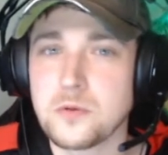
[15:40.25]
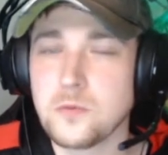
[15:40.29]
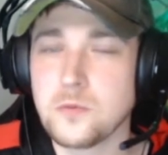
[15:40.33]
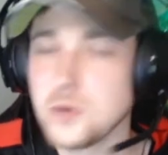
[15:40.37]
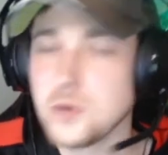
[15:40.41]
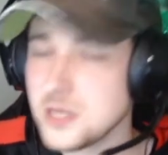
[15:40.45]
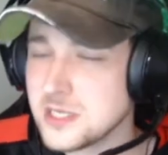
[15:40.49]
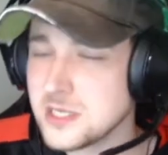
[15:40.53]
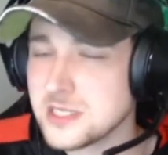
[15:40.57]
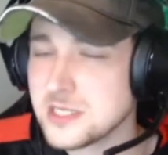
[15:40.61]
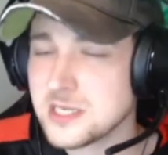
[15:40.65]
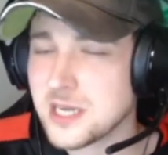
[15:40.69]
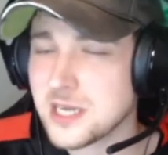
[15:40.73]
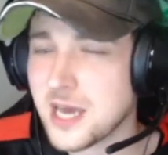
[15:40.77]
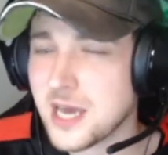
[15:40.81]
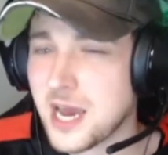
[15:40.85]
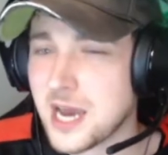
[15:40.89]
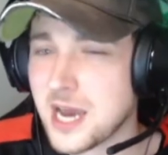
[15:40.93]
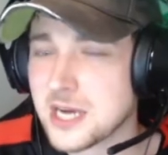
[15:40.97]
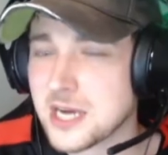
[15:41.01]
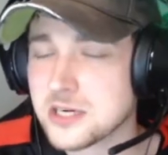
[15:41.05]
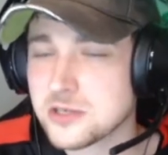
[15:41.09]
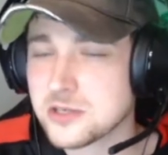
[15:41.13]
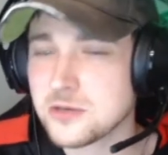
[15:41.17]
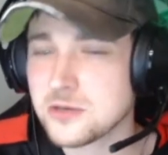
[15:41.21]
What is it
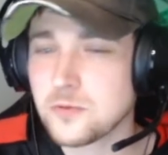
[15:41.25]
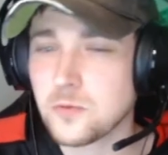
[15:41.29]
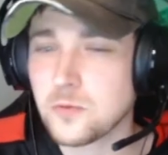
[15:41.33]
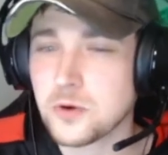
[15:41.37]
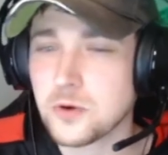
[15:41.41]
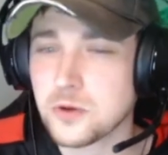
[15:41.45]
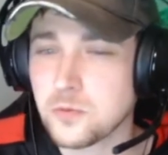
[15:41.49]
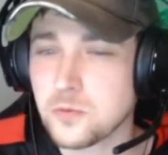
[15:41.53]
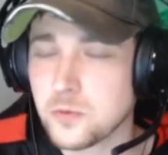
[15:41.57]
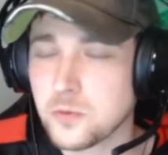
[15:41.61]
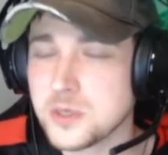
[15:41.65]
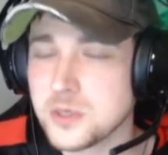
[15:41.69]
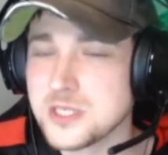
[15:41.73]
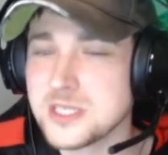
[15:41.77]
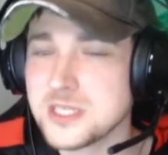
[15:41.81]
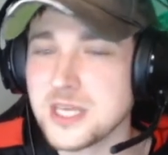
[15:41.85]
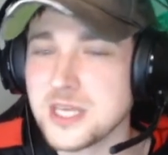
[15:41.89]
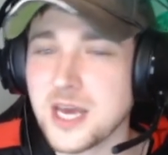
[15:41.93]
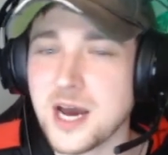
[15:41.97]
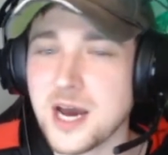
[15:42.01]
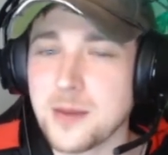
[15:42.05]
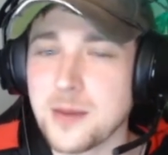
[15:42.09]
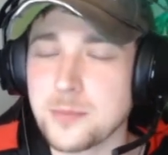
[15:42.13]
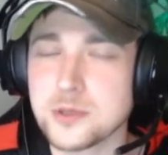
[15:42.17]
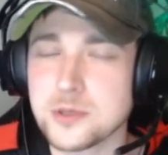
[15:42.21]
actually worth? What is
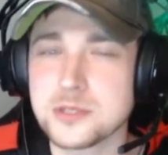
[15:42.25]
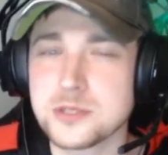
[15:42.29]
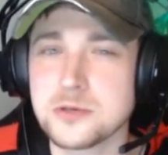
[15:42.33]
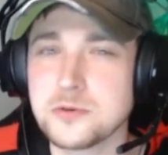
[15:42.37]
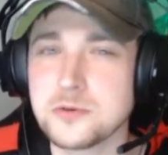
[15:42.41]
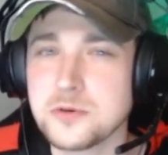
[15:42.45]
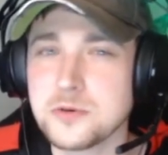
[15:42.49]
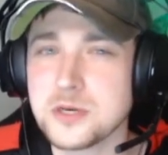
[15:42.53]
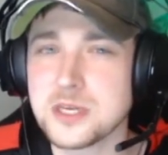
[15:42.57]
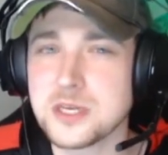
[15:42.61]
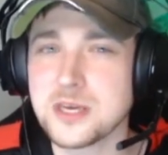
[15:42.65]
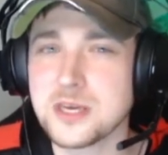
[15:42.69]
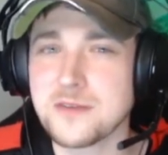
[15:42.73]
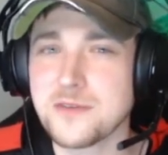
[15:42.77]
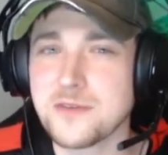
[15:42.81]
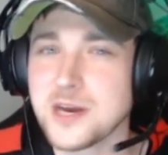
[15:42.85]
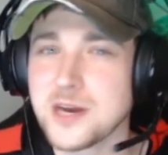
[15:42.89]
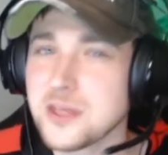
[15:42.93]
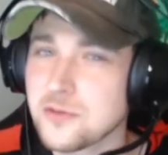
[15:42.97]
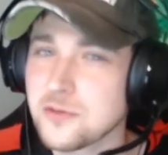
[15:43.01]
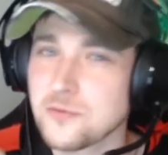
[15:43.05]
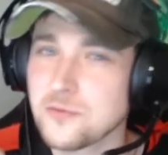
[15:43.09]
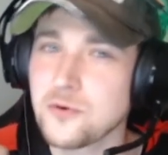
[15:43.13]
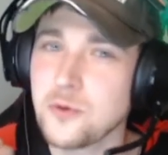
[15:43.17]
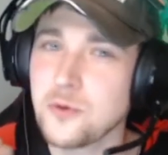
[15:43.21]
the opportunity? If I
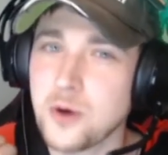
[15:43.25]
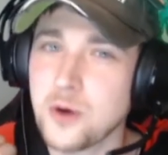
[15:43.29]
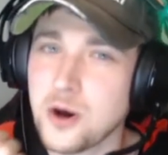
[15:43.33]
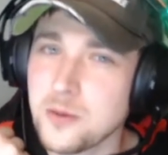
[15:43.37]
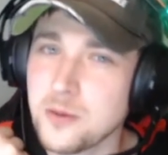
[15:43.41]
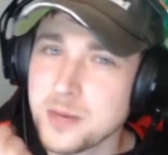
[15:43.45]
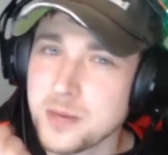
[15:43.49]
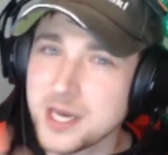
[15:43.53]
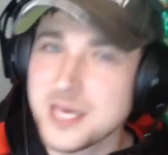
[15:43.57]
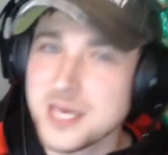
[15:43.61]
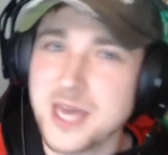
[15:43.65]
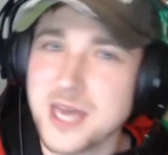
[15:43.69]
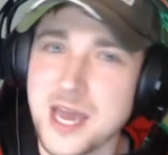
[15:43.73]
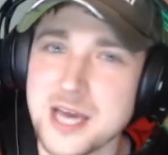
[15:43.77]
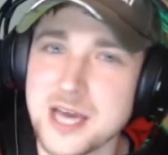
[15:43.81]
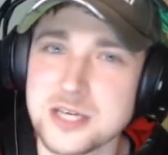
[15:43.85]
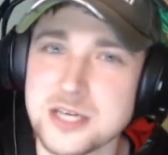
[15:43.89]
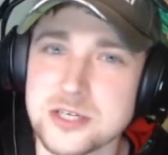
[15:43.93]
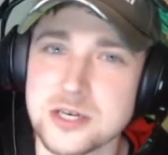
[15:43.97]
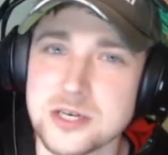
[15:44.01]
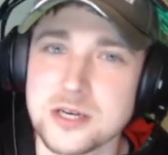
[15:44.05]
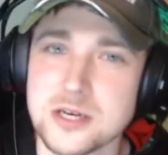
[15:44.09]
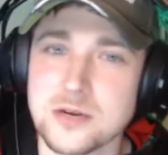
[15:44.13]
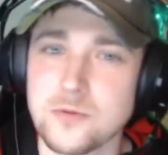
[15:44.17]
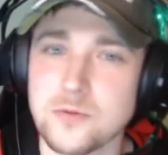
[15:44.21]
throw all my
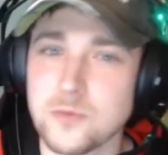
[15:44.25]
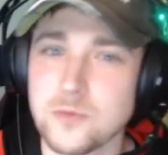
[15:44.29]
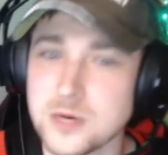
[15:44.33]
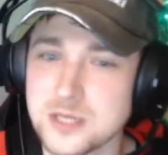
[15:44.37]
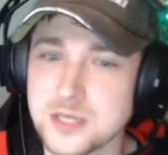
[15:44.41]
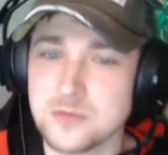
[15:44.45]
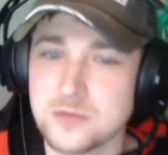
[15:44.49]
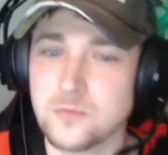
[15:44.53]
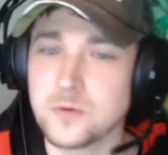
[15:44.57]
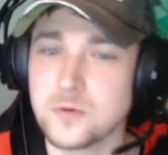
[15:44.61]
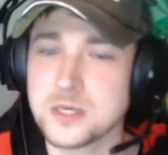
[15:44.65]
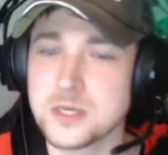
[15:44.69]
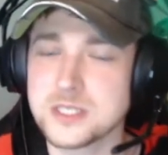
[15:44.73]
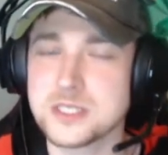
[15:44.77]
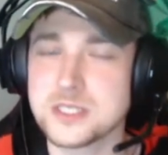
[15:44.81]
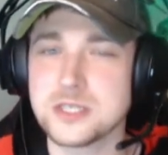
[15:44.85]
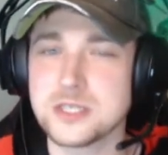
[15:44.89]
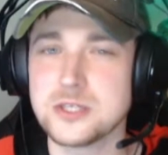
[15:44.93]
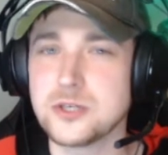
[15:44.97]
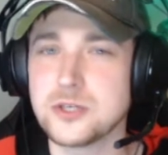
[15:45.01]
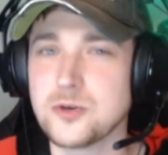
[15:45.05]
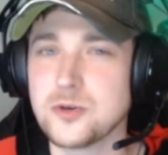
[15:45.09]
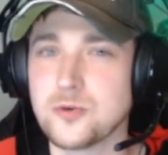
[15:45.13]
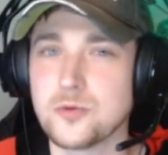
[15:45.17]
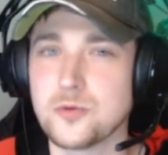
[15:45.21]
cash on it, what does it
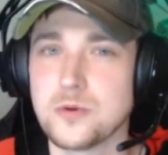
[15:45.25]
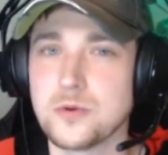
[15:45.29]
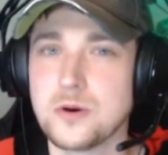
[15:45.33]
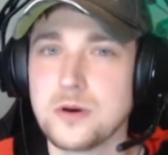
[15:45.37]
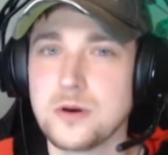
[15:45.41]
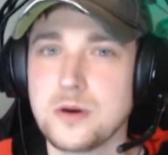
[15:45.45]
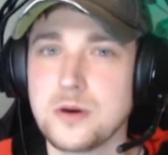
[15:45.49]
do?